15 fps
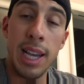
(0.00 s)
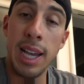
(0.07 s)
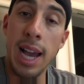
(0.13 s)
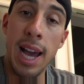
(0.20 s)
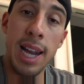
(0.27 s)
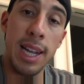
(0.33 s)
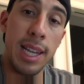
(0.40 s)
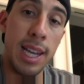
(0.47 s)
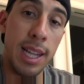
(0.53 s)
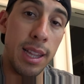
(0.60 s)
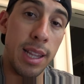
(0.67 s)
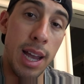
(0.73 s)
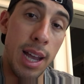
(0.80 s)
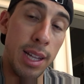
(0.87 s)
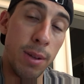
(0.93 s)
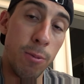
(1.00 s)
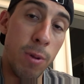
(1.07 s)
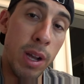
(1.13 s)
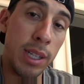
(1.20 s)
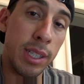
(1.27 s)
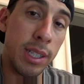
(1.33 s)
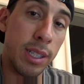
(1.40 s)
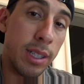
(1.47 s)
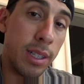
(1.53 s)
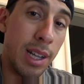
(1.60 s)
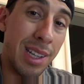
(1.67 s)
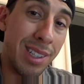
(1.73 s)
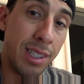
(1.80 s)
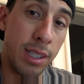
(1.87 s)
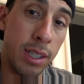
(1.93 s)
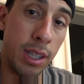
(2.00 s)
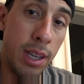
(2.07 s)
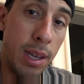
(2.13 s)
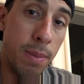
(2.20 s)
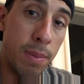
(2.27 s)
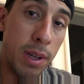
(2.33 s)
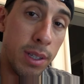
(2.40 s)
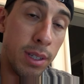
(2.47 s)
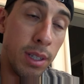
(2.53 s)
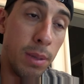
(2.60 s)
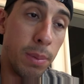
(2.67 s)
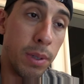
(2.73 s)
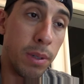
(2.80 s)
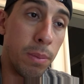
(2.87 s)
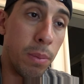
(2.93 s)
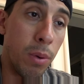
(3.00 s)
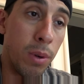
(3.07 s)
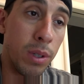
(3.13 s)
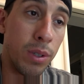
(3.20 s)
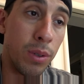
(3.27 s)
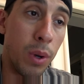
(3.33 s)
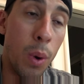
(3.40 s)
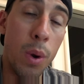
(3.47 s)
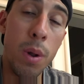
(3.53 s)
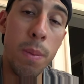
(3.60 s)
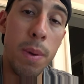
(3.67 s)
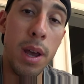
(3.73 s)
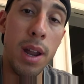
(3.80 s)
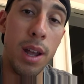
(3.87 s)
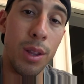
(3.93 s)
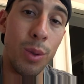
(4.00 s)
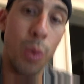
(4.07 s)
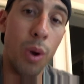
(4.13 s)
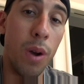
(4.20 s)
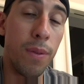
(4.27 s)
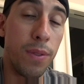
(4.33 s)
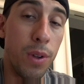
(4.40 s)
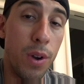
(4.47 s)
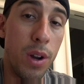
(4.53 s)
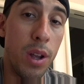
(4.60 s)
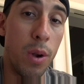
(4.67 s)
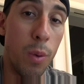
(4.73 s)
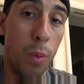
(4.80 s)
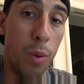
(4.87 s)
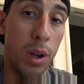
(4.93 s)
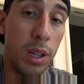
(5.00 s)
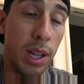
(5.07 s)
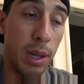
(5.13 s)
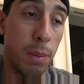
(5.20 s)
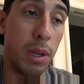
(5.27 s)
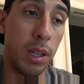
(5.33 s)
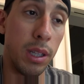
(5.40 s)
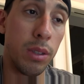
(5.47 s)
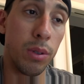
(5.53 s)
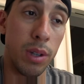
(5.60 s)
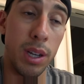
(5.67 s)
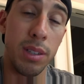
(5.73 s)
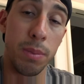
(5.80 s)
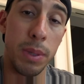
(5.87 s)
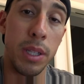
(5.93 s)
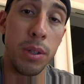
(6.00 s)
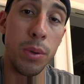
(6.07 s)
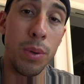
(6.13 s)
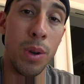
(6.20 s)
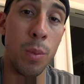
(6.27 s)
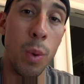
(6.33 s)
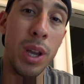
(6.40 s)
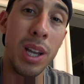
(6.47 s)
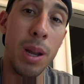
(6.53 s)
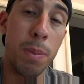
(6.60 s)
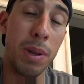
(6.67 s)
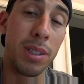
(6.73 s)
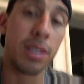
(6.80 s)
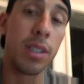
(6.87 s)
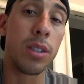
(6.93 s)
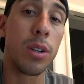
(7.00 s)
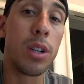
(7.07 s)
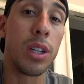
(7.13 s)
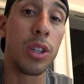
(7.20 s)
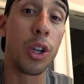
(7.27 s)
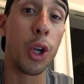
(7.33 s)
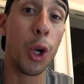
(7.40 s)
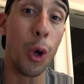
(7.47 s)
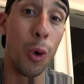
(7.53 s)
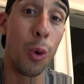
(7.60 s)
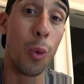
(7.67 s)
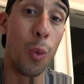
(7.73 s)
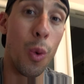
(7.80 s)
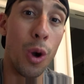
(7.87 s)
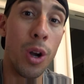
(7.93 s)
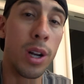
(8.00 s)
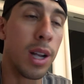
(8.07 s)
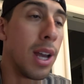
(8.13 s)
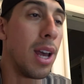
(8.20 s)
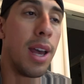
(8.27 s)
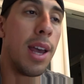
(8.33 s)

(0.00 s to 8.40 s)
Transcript: gotta get that rest in there, that sleep is important. So going to bed at 12:30 or 1 like Miguelito has been doing, and waking up at 6:30 to go to work